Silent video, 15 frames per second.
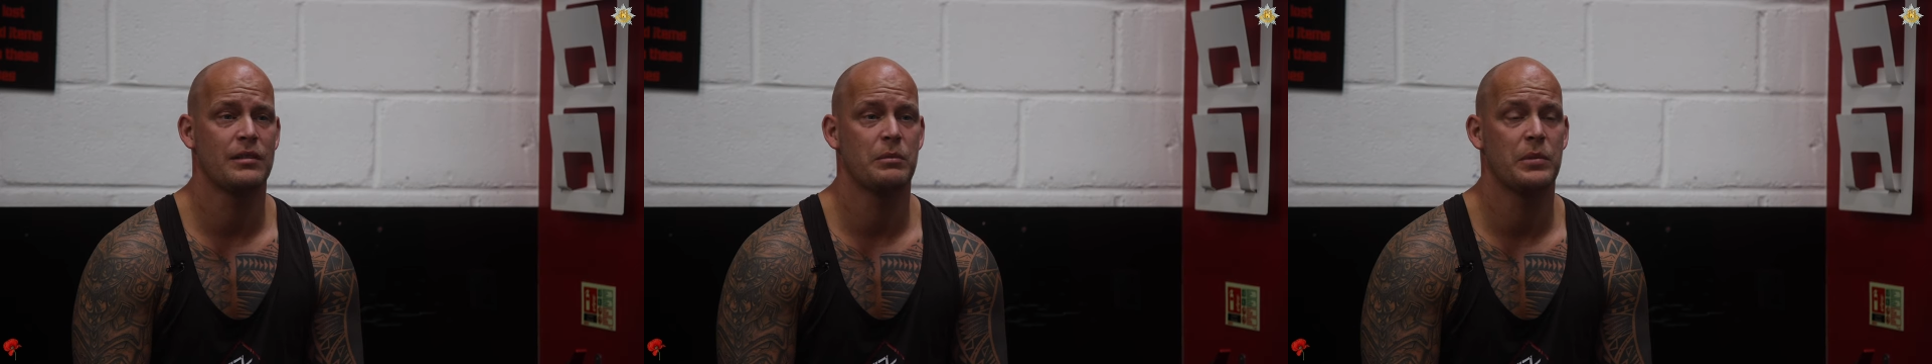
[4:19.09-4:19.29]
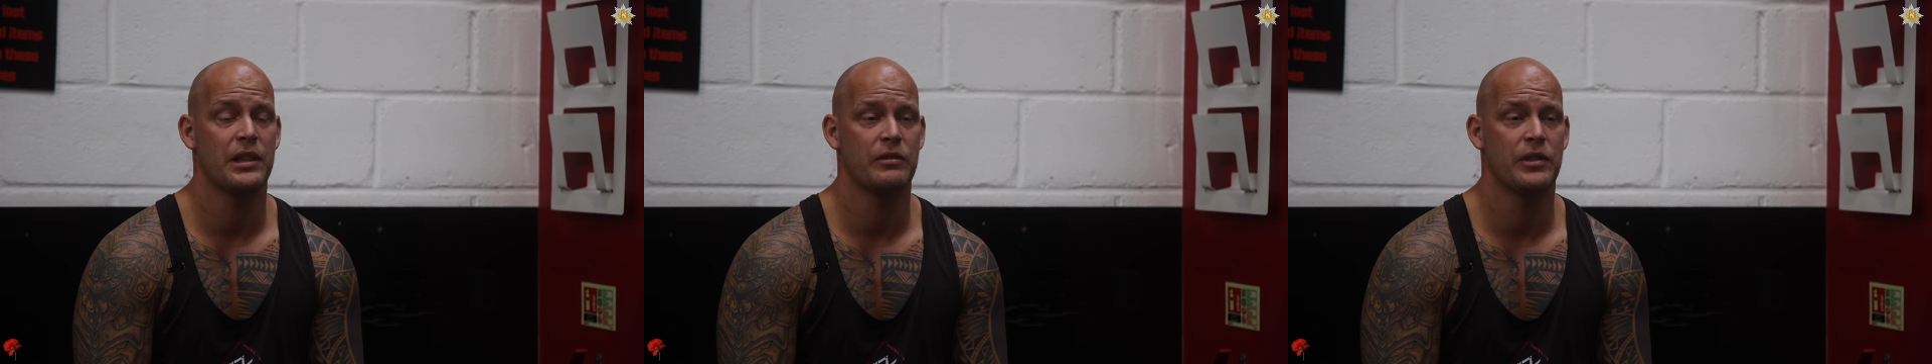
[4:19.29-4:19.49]

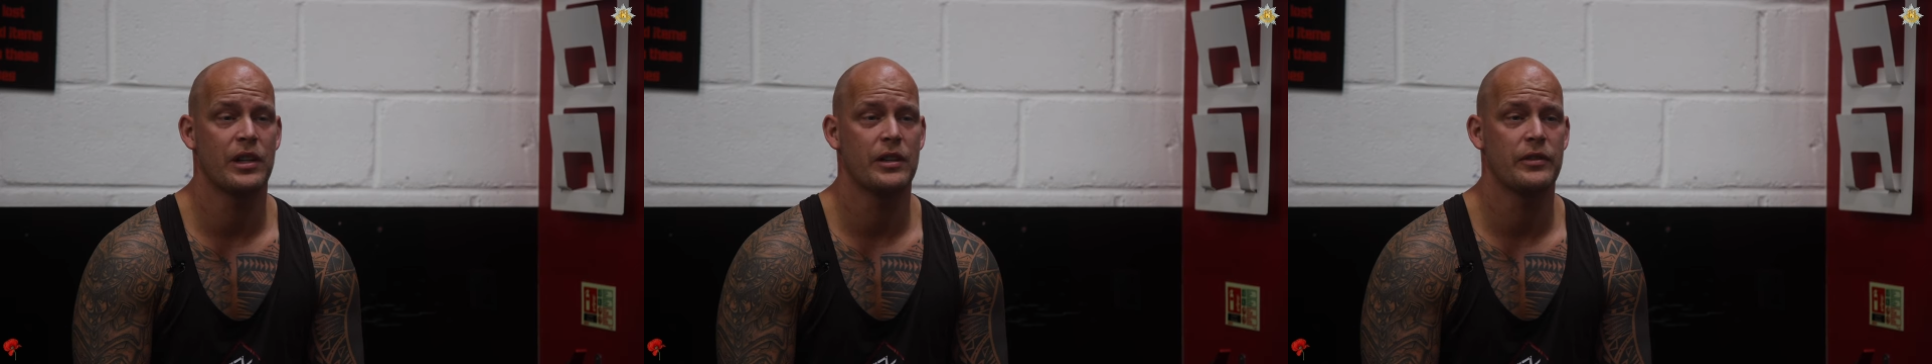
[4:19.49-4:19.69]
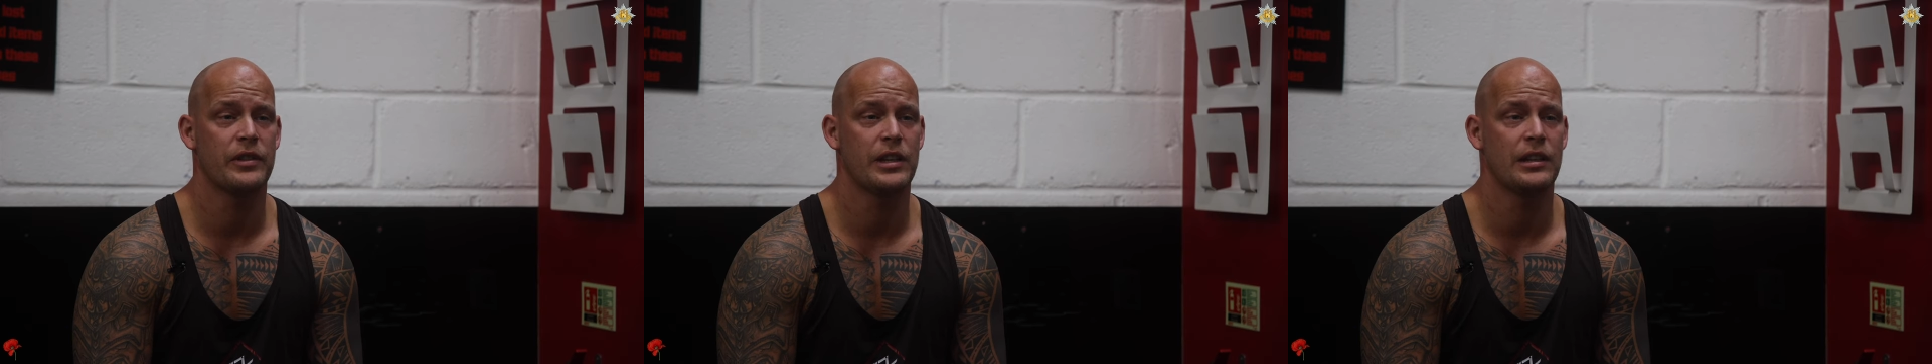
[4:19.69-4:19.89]
been
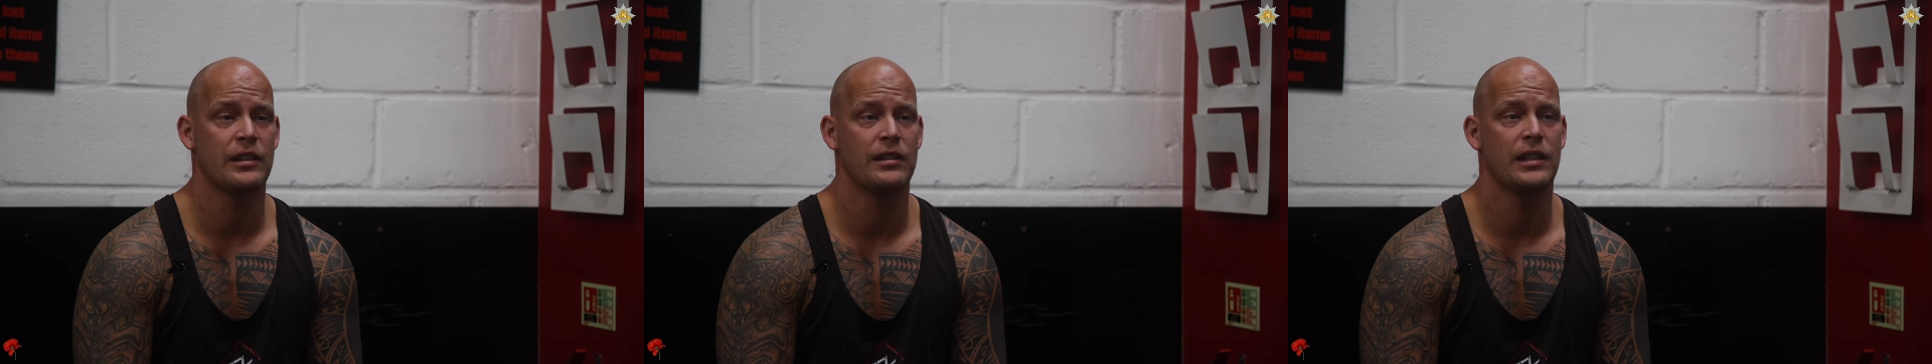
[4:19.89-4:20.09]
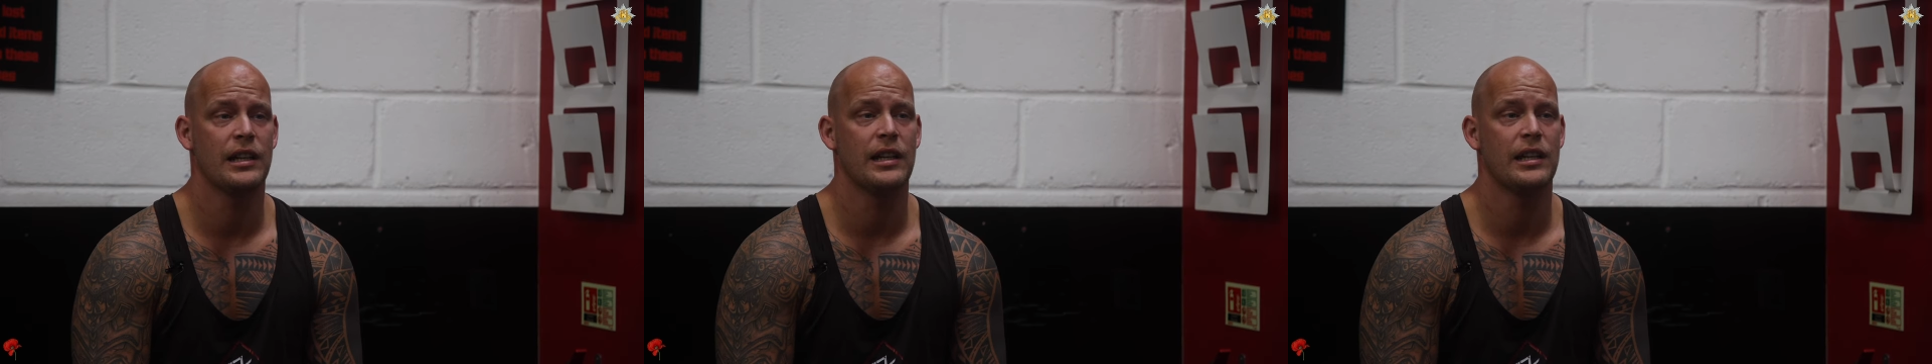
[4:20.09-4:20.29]
involved in
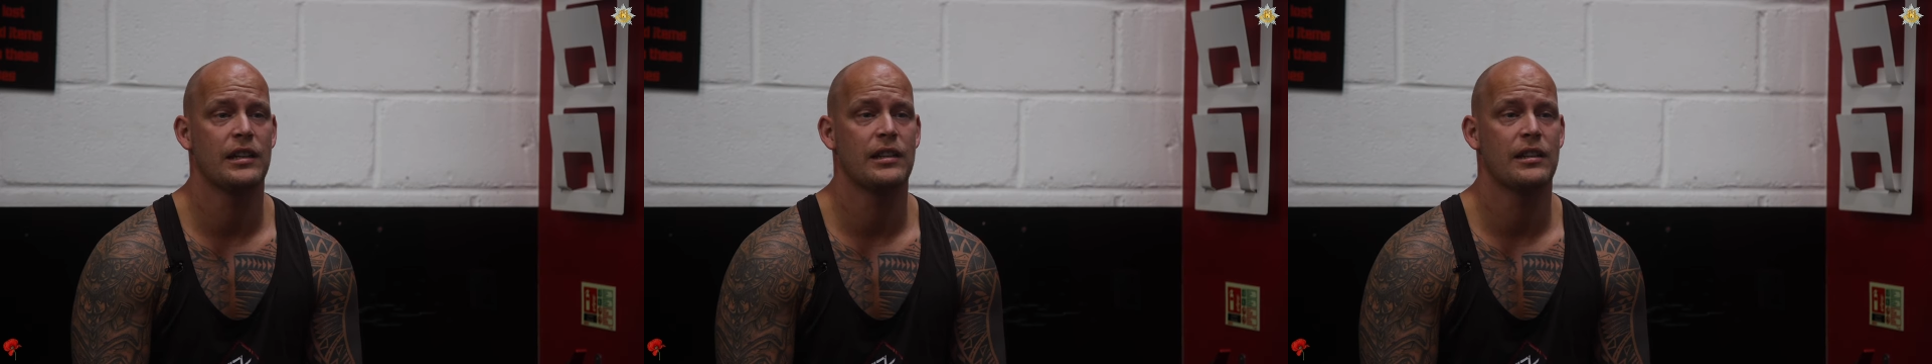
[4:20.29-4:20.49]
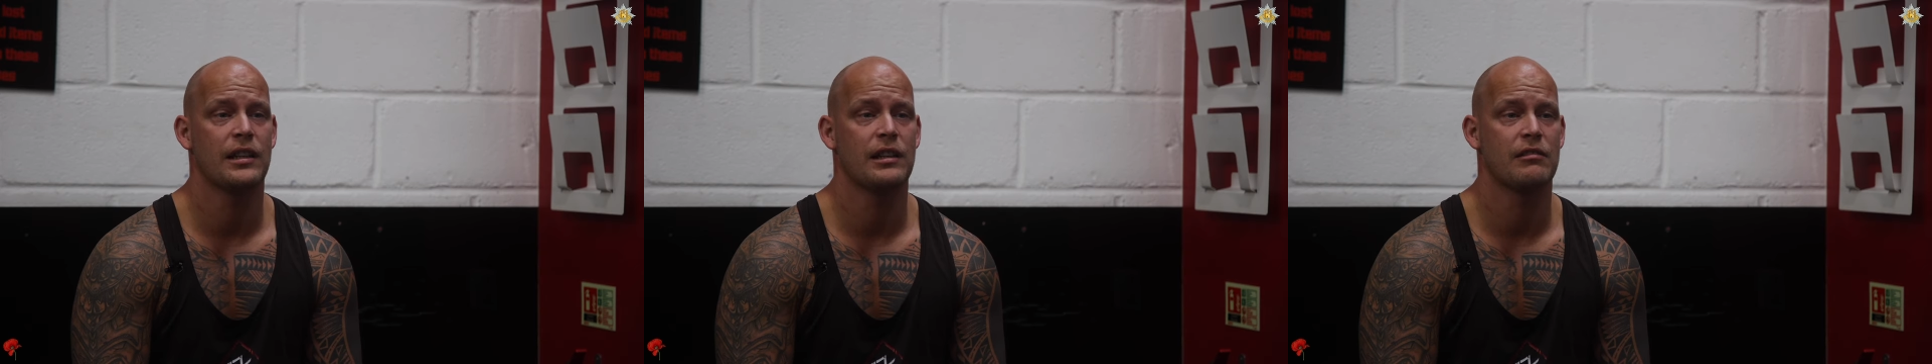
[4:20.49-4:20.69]

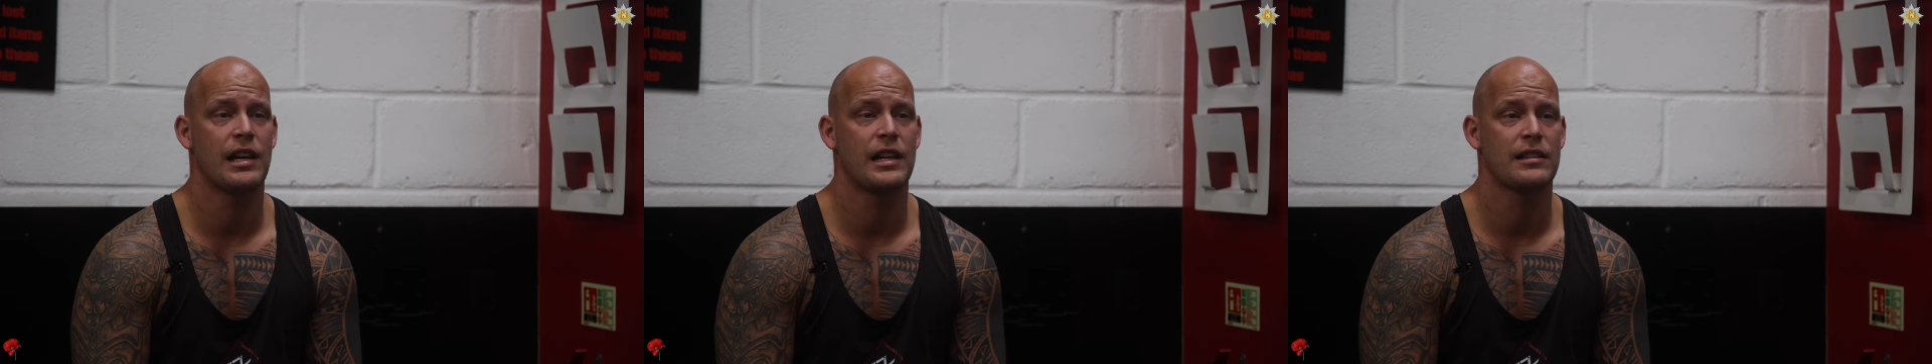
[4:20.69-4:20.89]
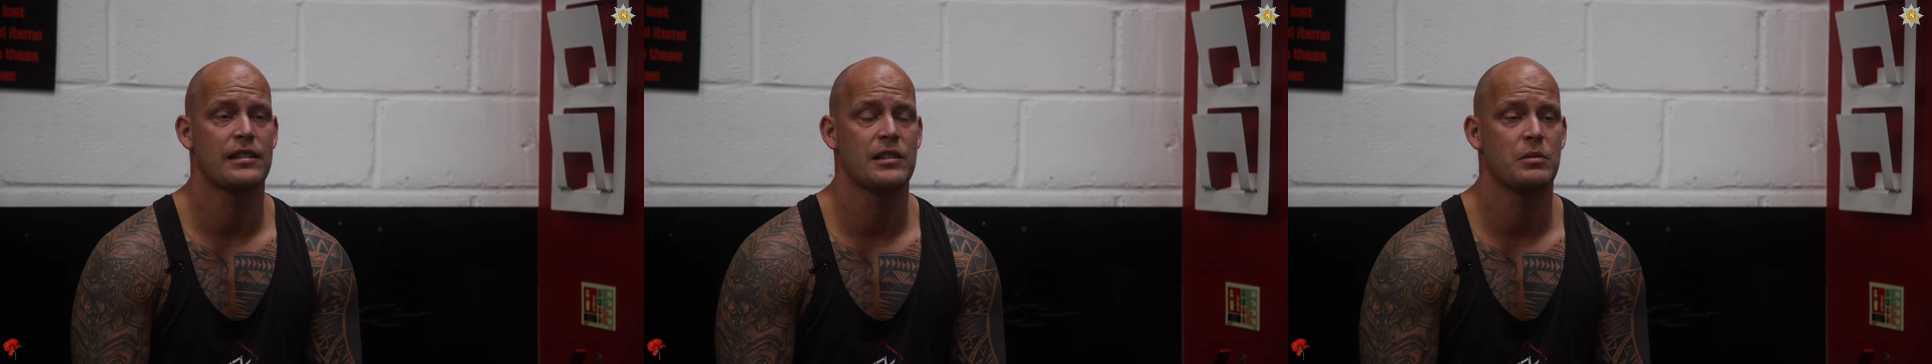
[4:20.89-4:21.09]
in
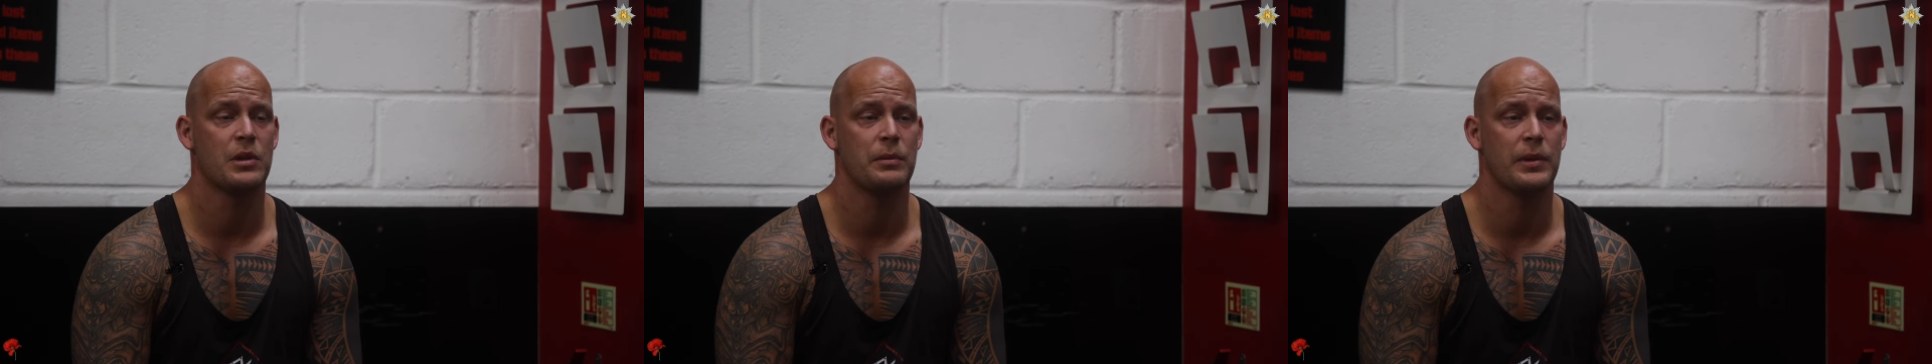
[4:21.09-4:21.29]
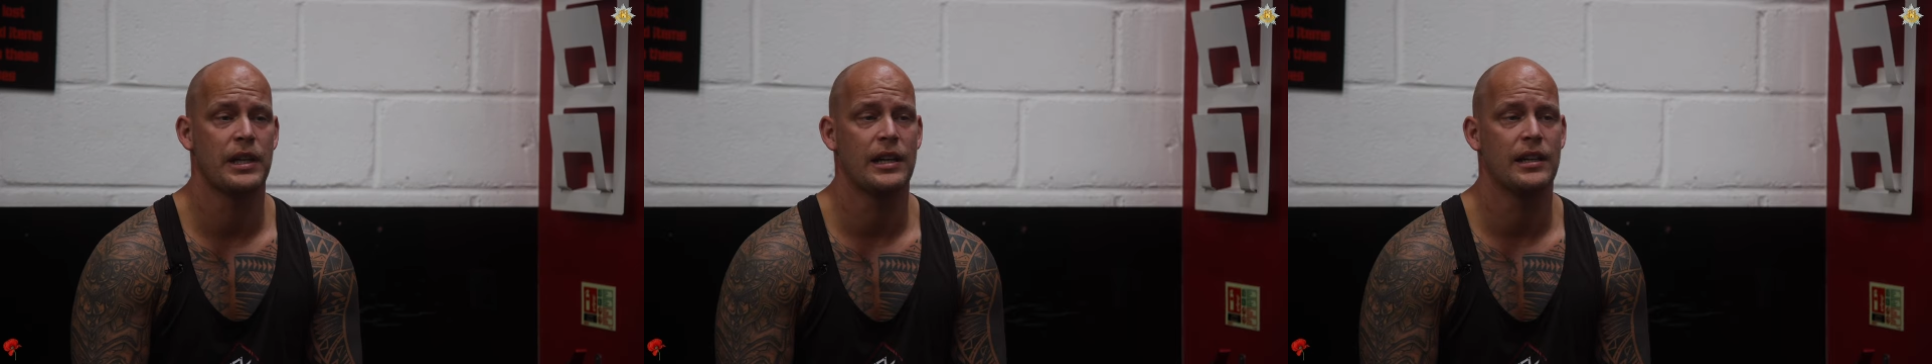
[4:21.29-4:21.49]
Iraq since
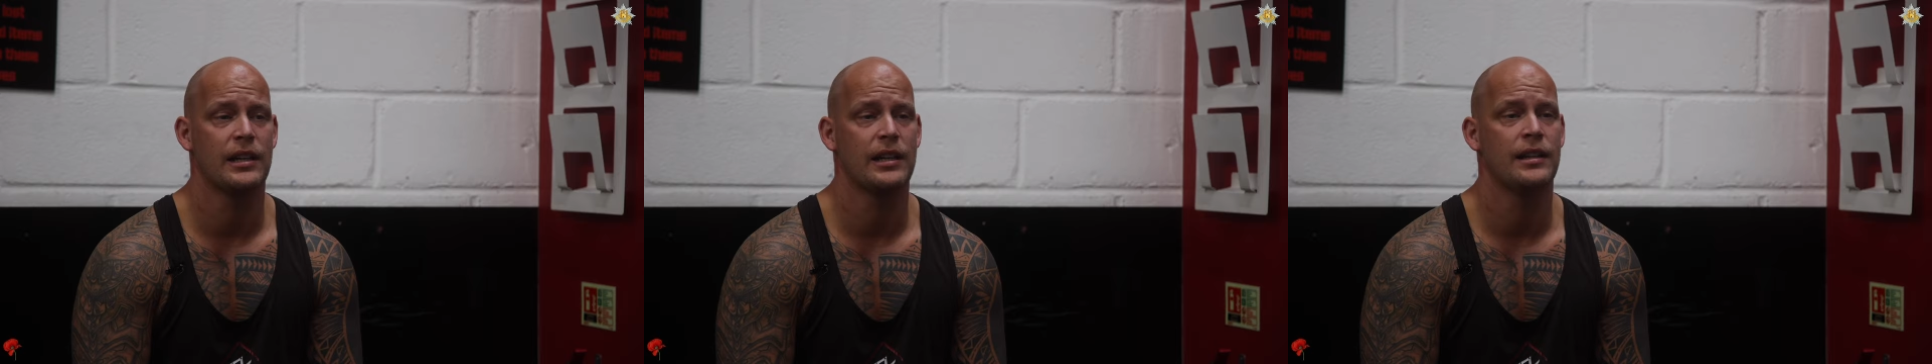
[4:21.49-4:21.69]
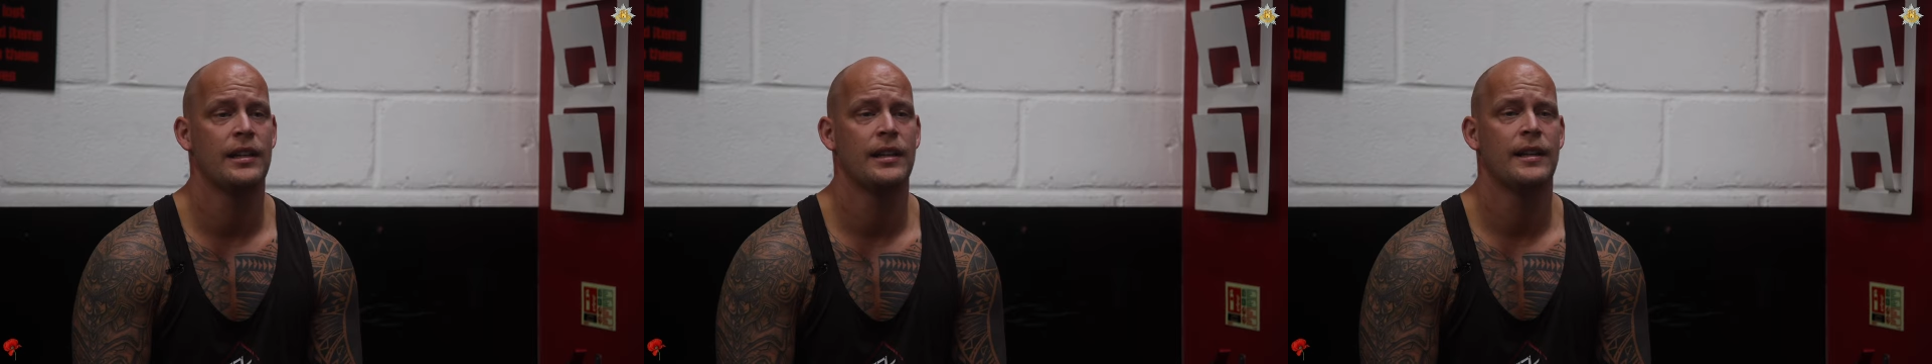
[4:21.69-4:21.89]
we'd been out
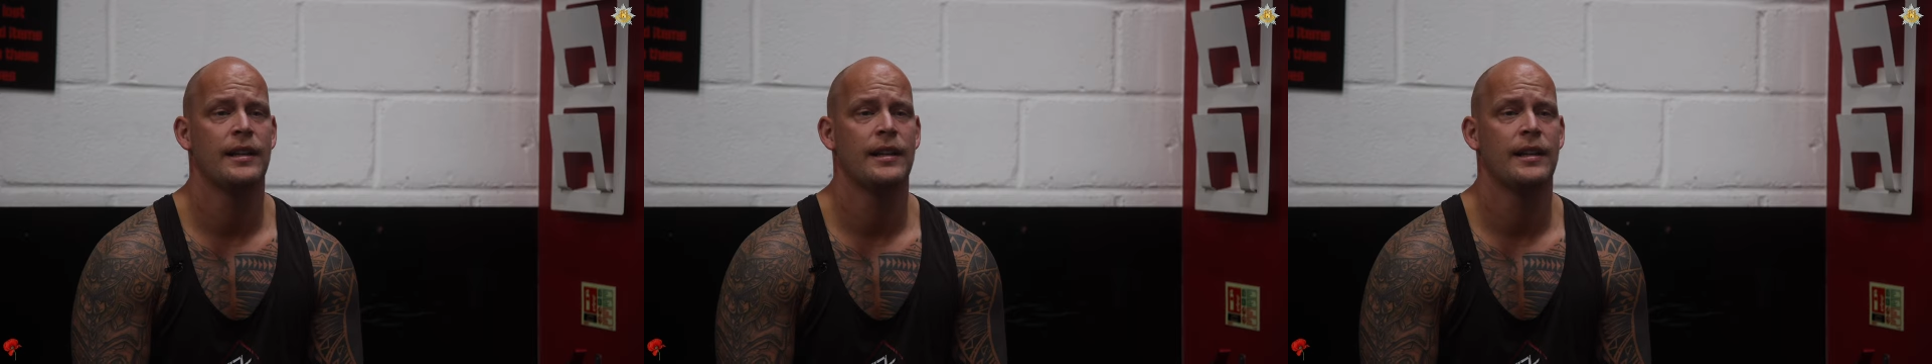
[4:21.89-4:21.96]
there.